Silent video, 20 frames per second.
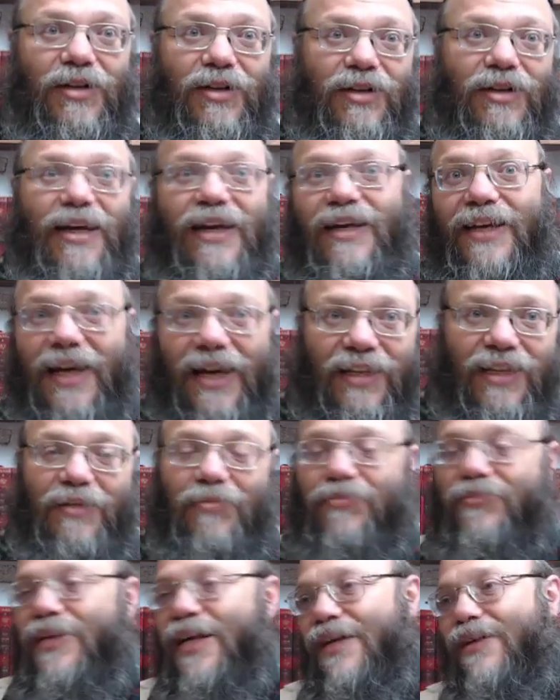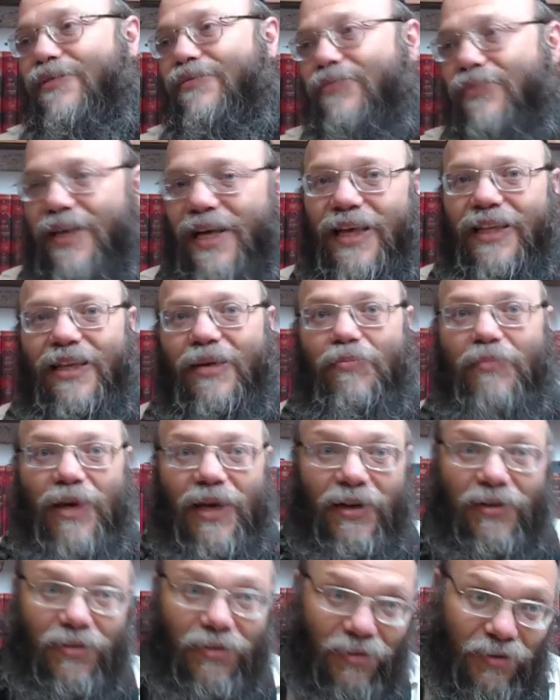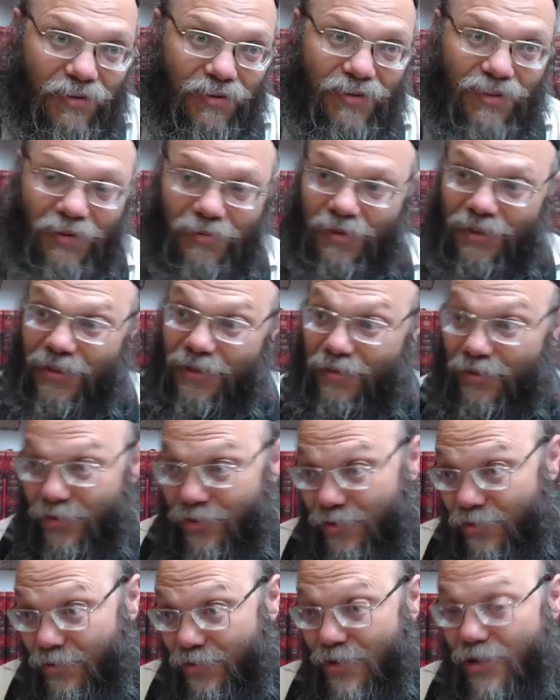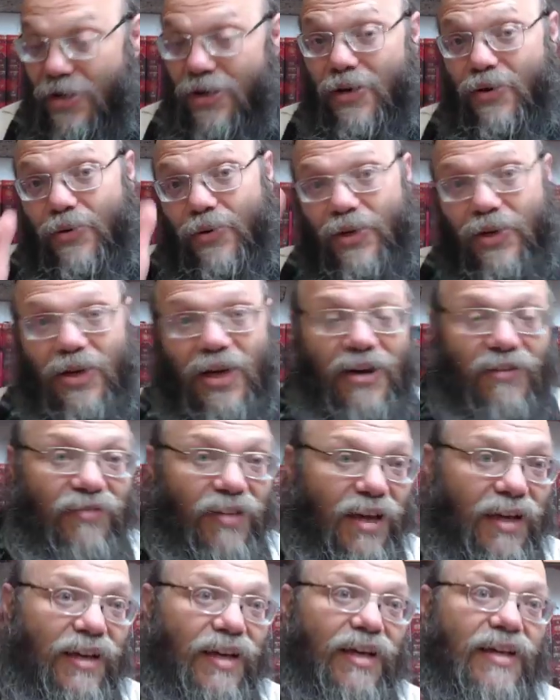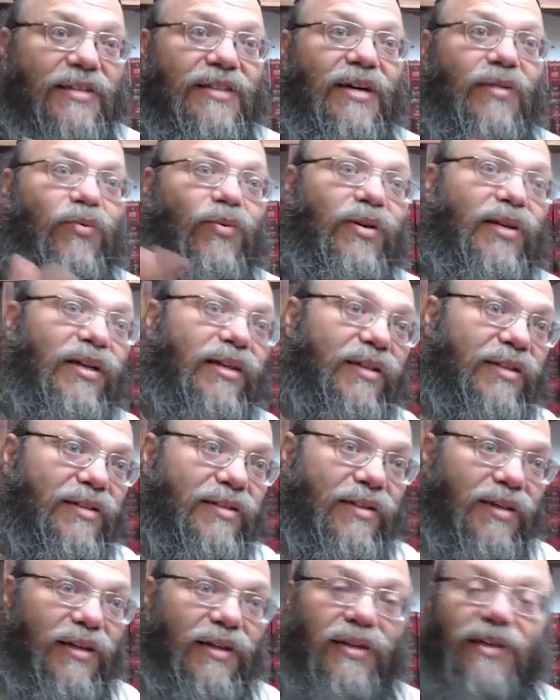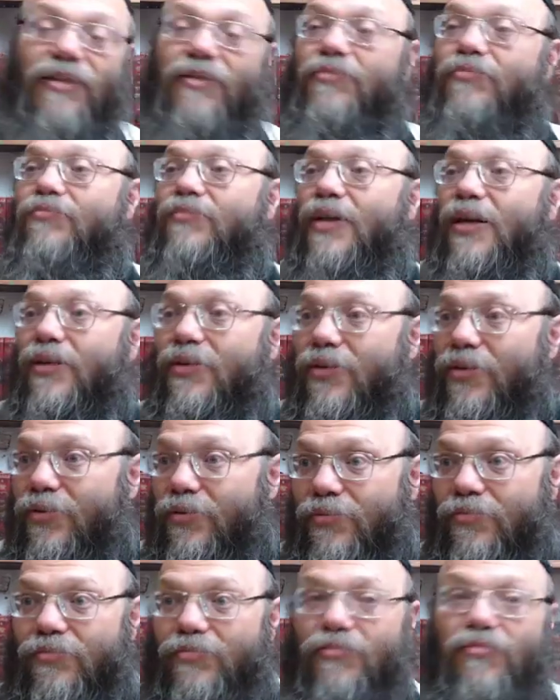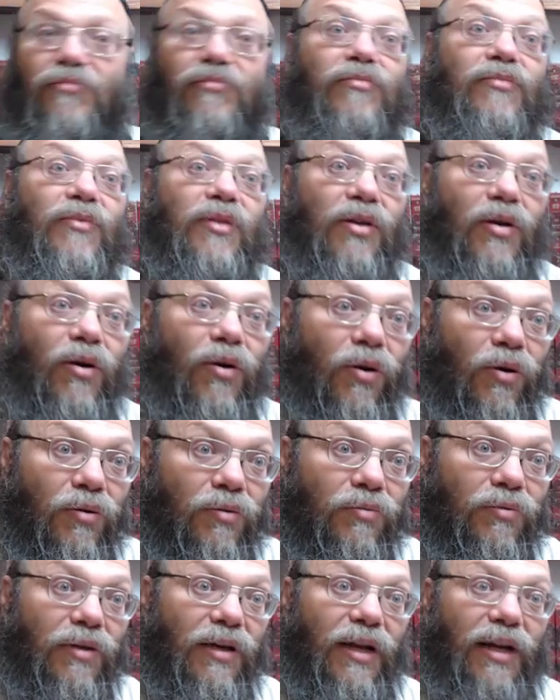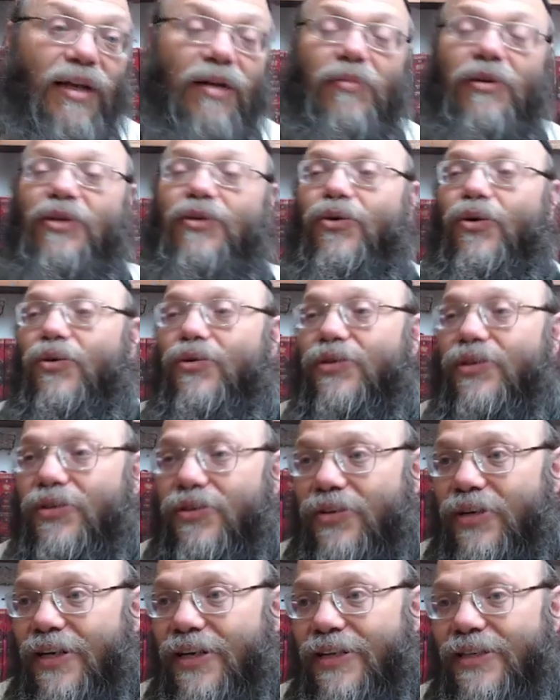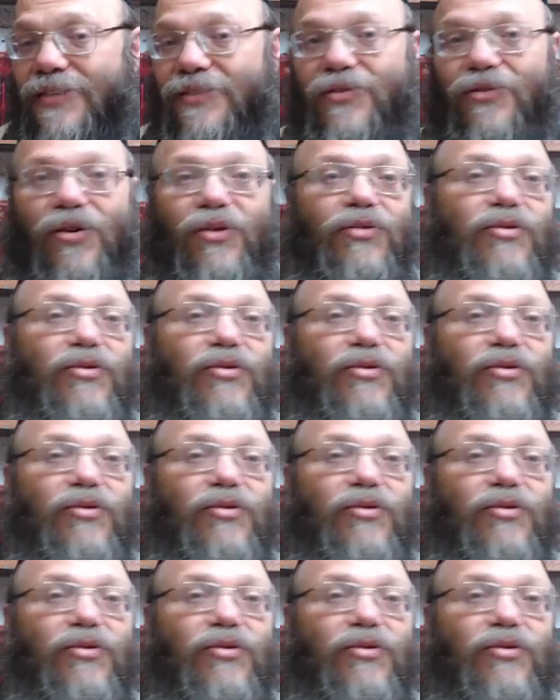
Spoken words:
and get them back, something like that. When you have like someone that is I don't know, a little bit older and is not